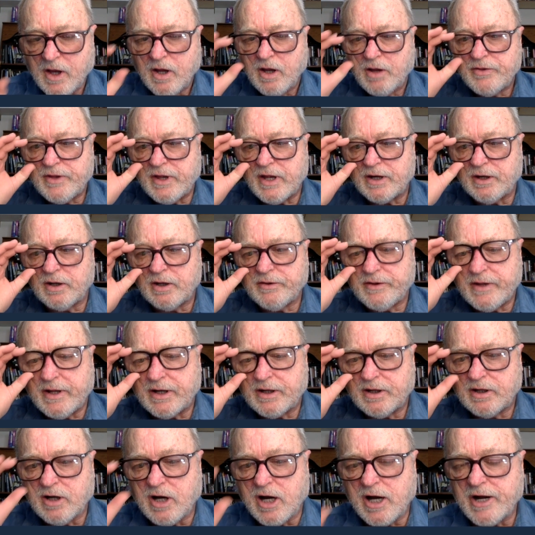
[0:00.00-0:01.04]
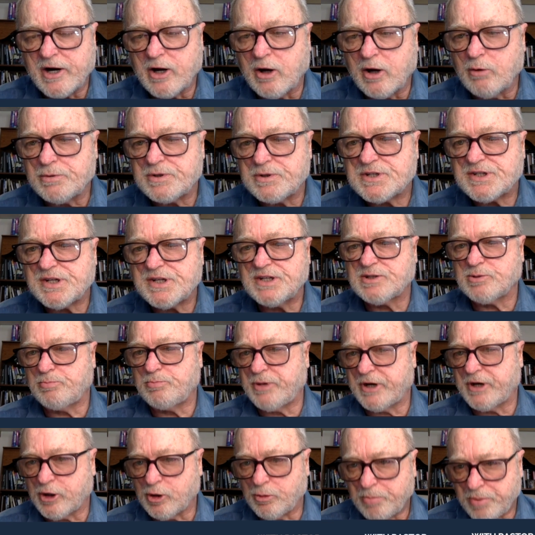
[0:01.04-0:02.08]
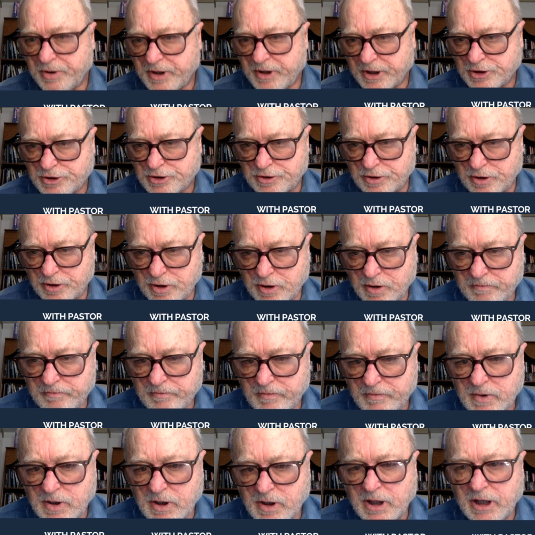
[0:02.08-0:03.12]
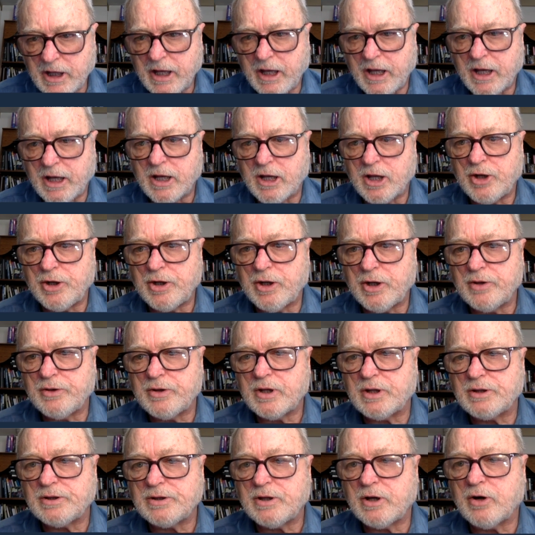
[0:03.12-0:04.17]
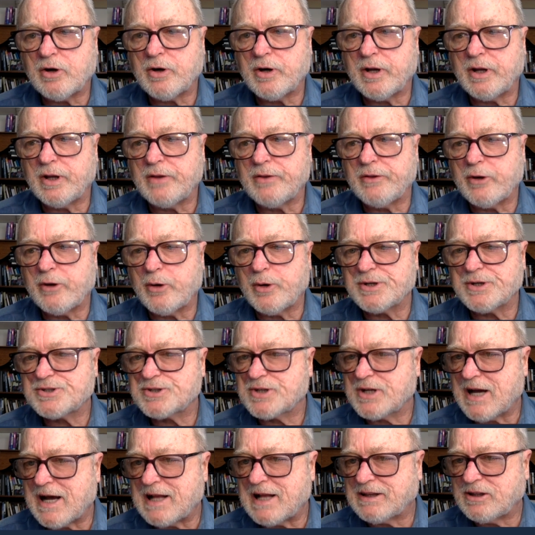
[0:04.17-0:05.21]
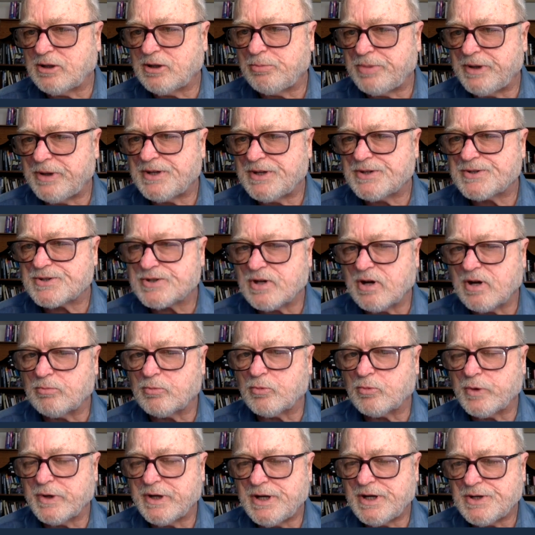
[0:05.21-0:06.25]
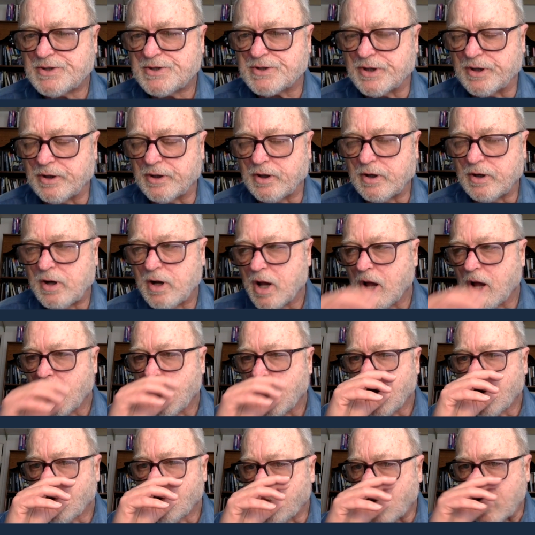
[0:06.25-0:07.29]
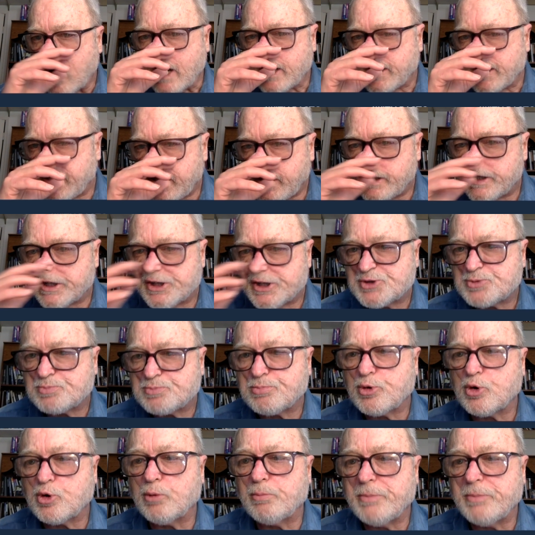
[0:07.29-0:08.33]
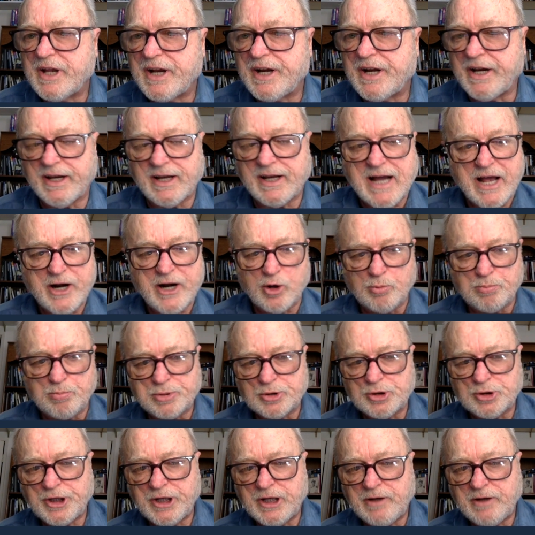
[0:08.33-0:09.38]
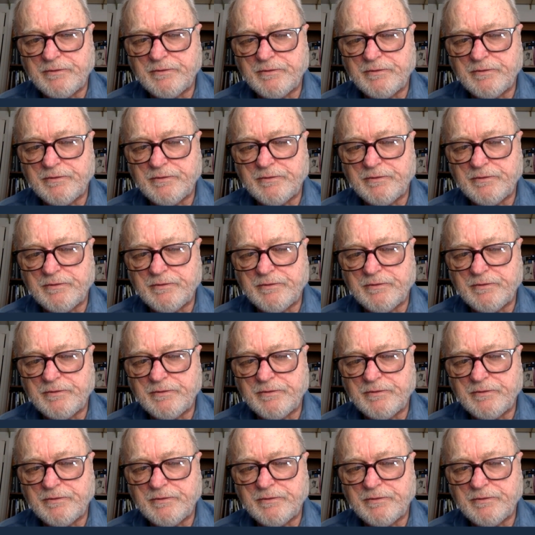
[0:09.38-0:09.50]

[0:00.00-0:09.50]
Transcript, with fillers: that, that God always sees a bigger picture, and that there, there has got to be some reason why he is permitting. I don't believe